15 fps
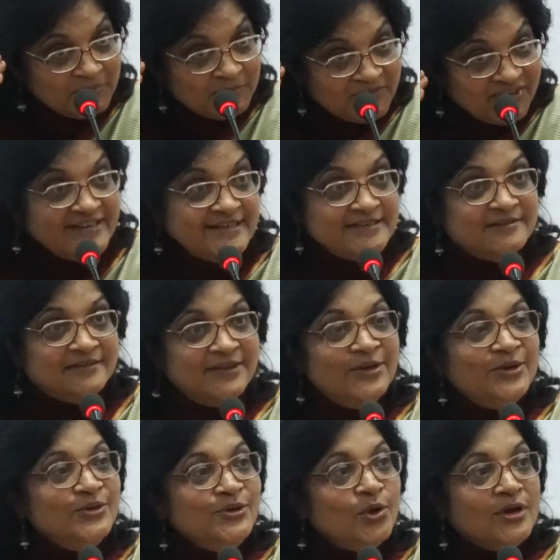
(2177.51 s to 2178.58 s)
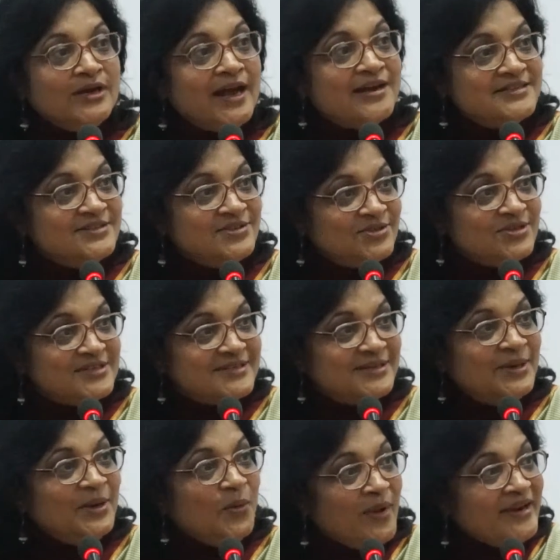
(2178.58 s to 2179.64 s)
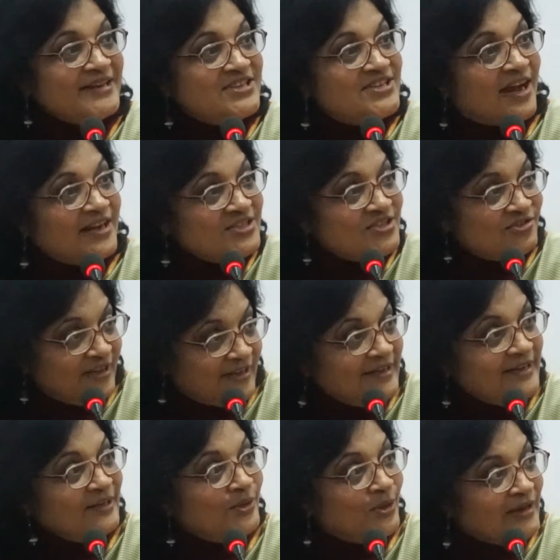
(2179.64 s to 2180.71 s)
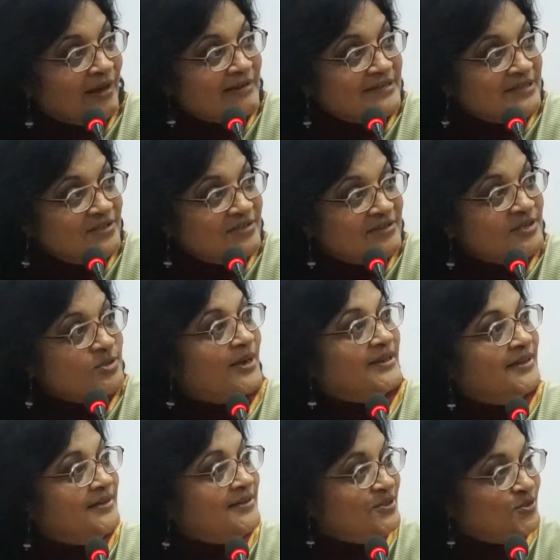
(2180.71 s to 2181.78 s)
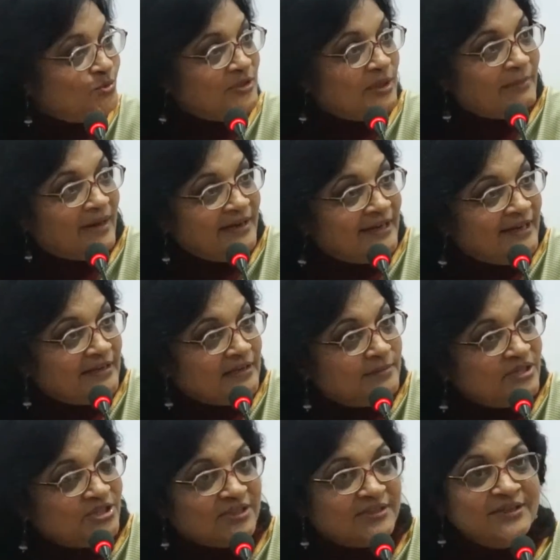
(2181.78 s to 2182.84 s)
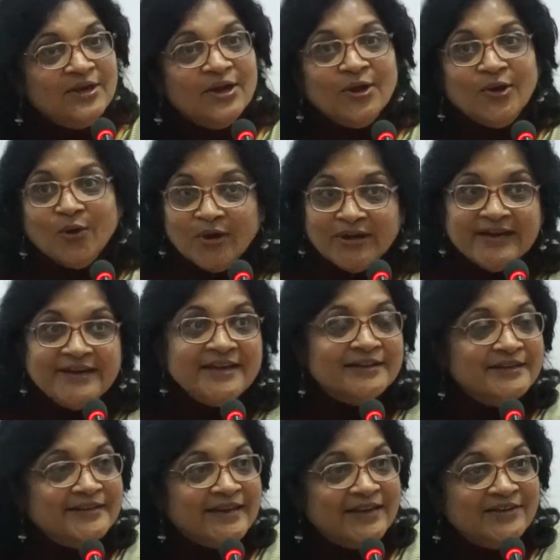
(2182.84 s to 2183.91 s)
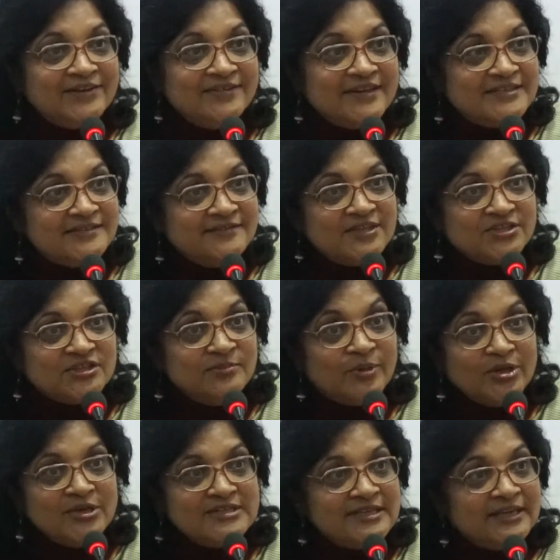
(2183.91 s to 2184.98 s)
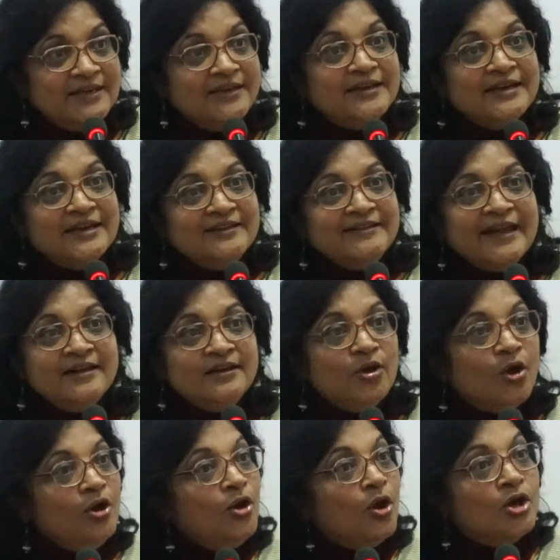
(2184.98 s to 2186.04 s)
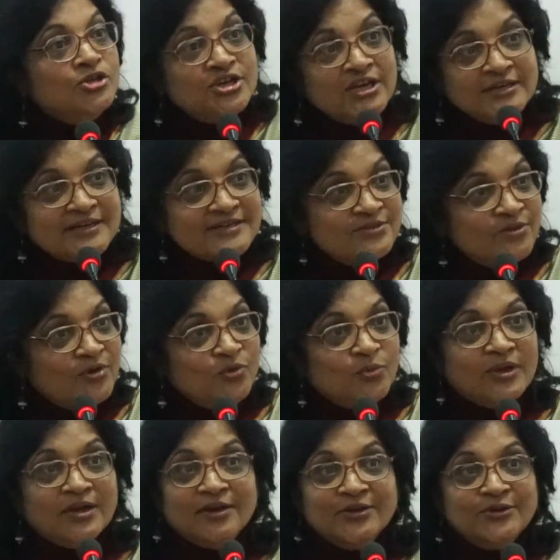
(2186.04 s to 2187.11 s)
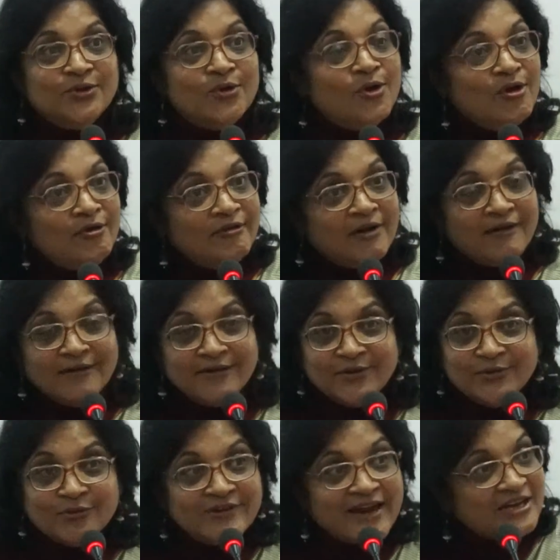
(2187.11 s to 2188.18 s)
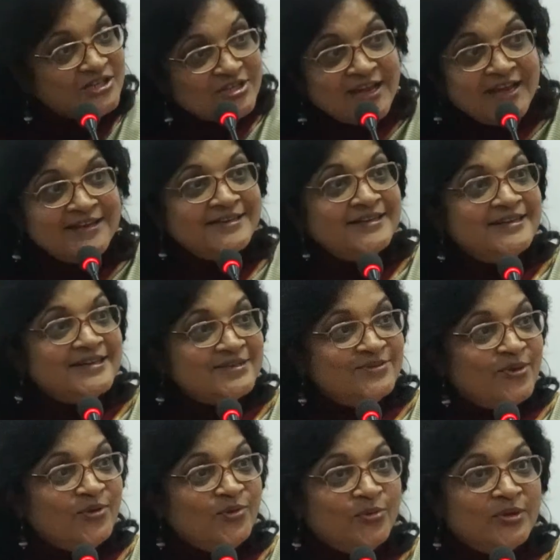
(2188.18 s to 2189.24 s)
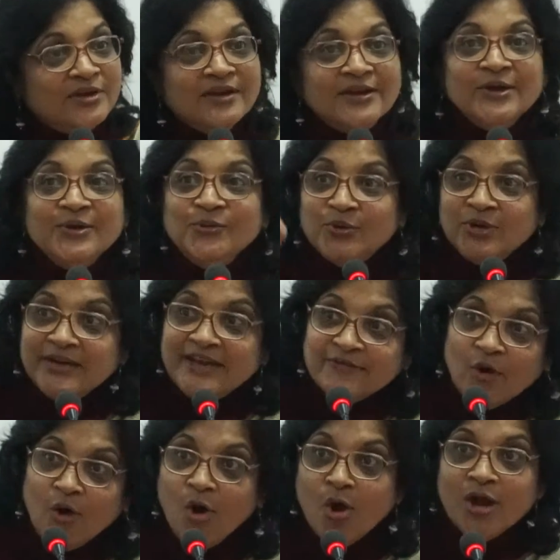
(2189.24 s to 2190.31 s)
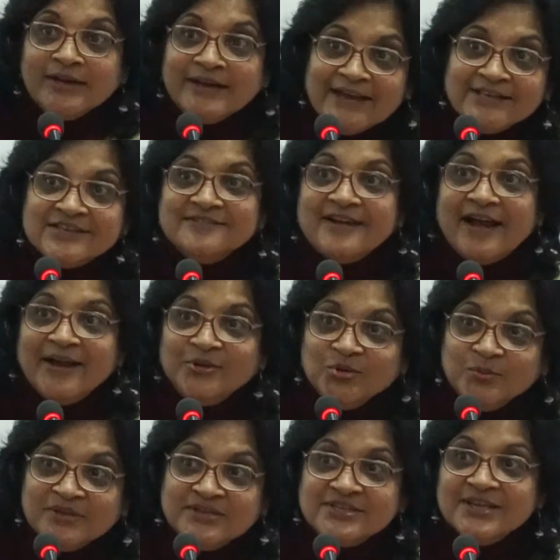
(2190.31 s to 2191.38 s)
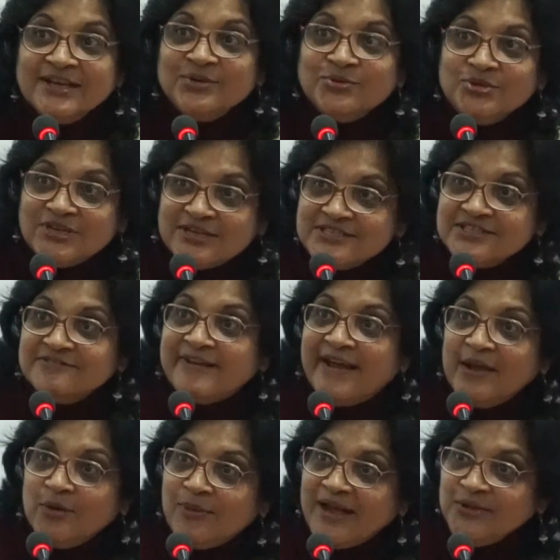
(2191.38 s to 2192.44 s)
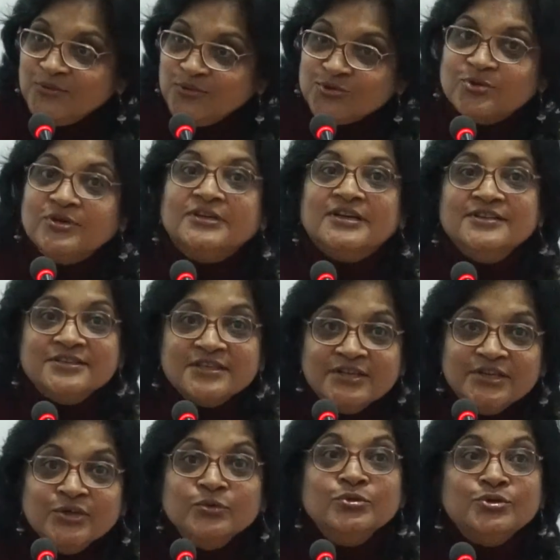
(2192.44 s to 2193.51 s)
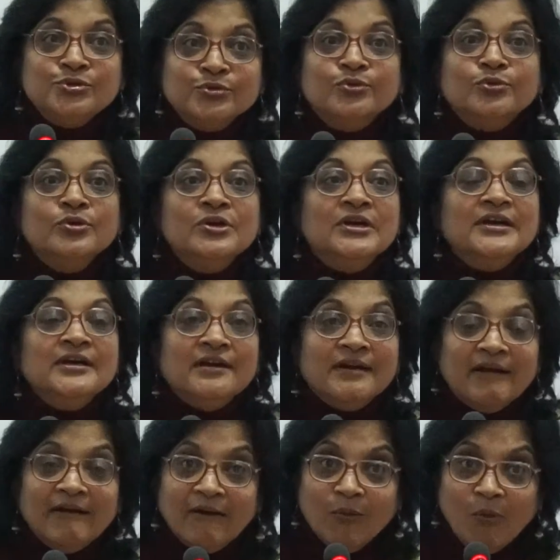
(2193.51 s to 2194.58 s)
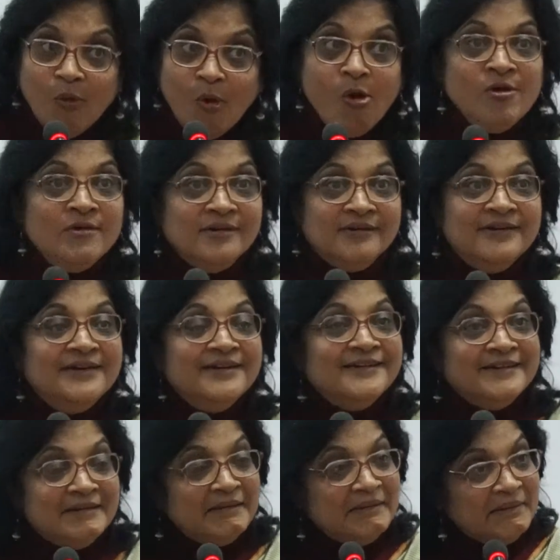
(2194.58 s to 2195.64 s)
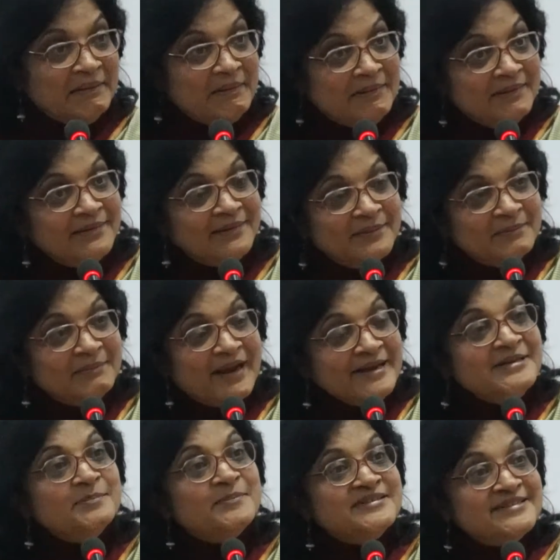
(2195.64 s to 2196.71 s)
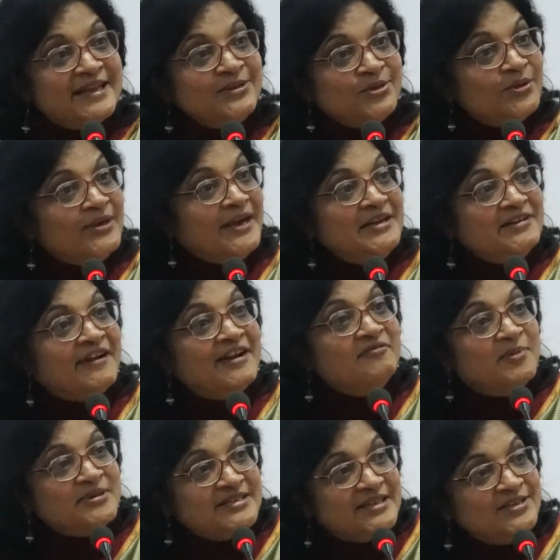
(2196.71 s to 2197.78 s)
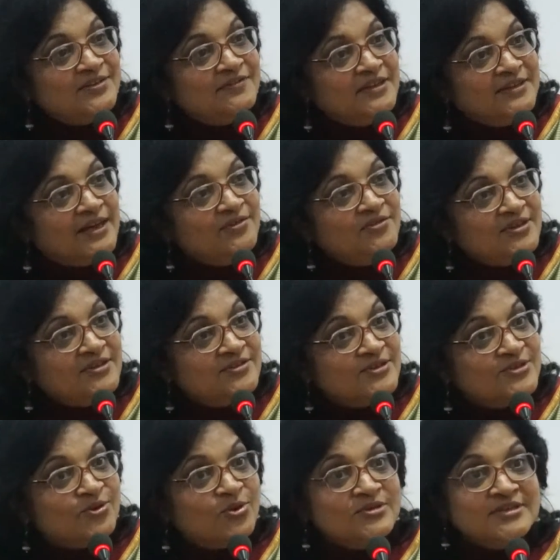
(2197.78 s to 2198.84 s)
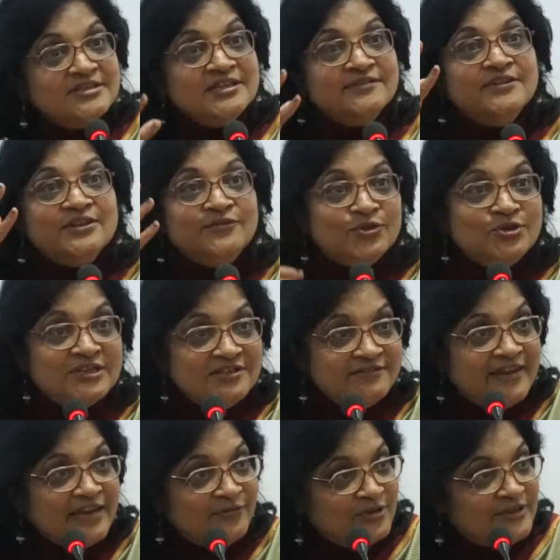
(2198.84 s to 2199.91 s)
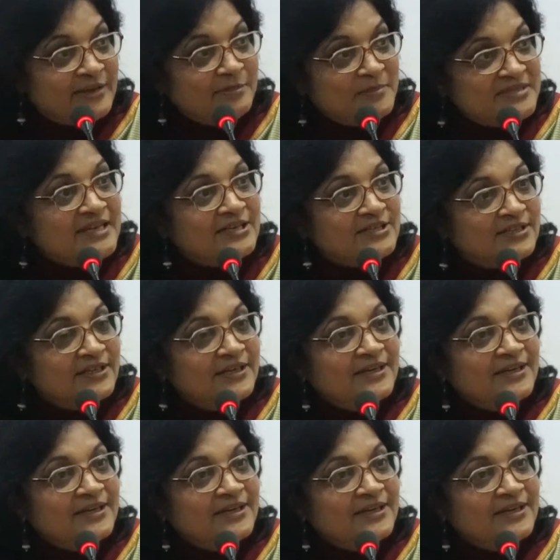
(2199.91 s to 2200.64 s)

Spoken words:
threaten your class interest. When it starts threatening your class interest, whether it is through the Mandal Commission or any other kind of reservation policy, then your logic does not work, your rationality does not work. You will give all kinds of arguments to justify why you should continue to own 90% or 95% of the country's resources, even if you're just 5 or 10%.